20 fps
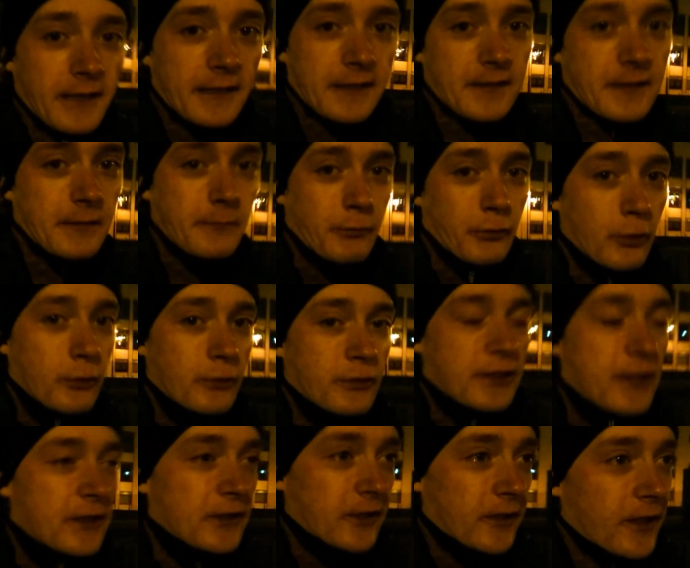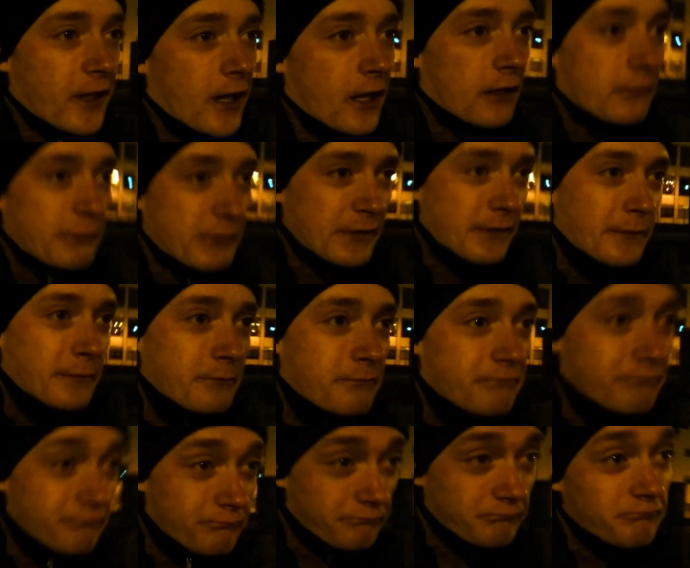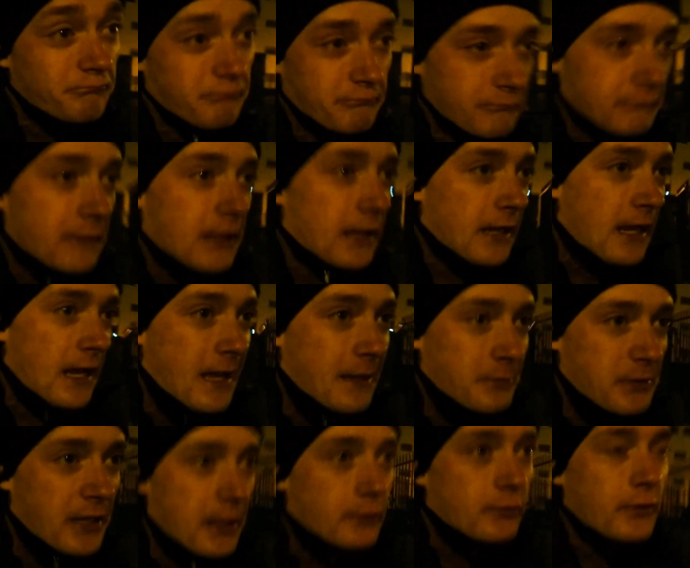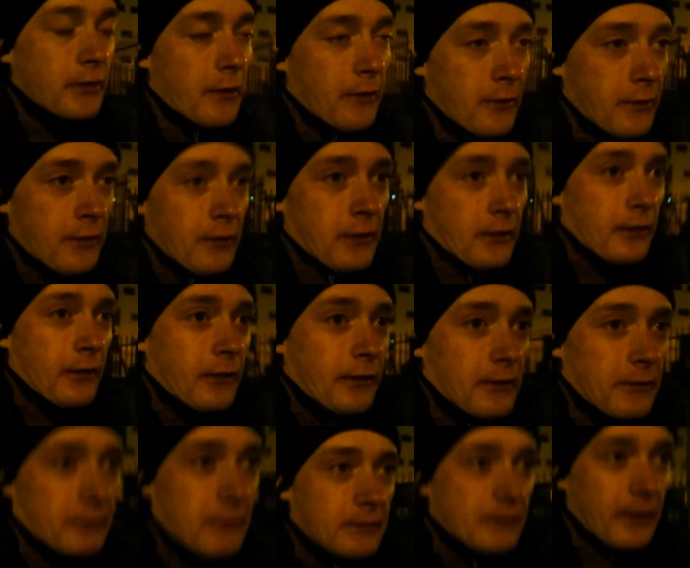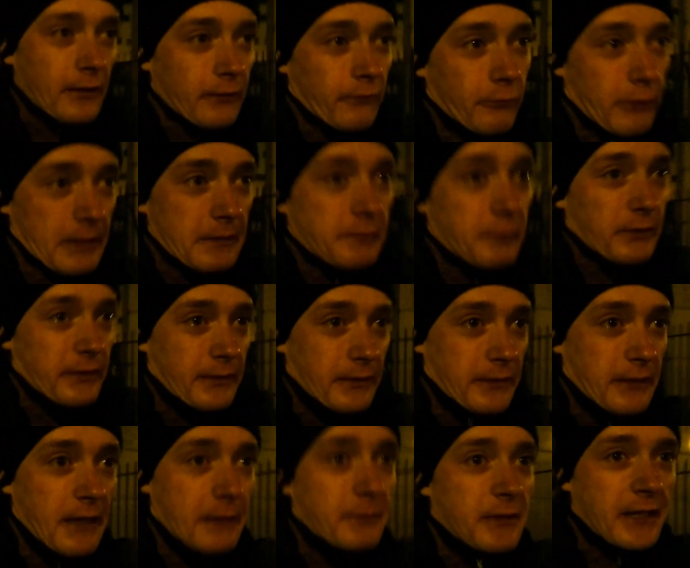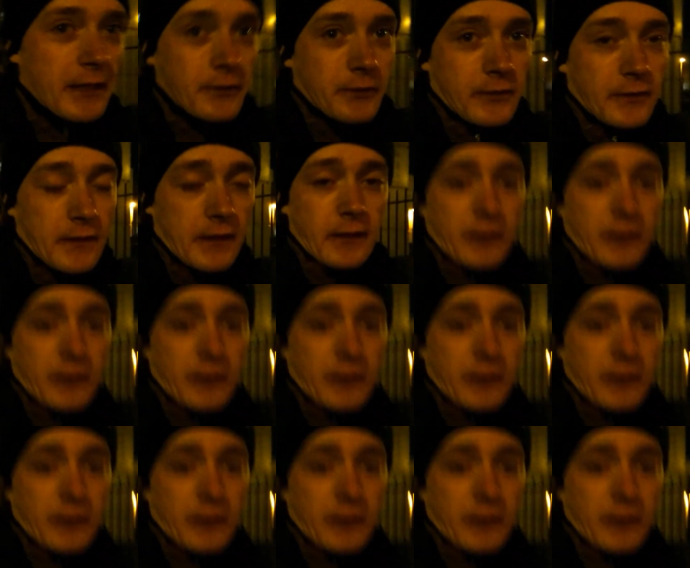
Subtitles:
instant protein and carbs. Happy out. Not great, but happy out, and